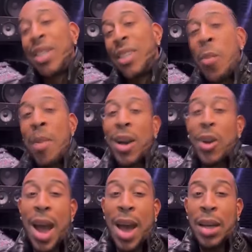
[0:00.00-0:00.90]
and
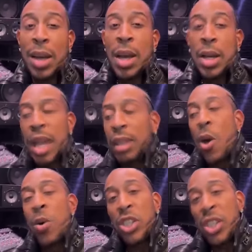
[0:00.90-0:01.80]
stumbling in order to
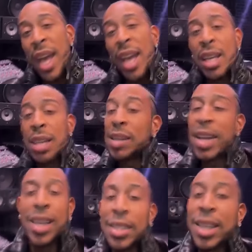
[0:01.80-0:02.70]
perform a freestyle.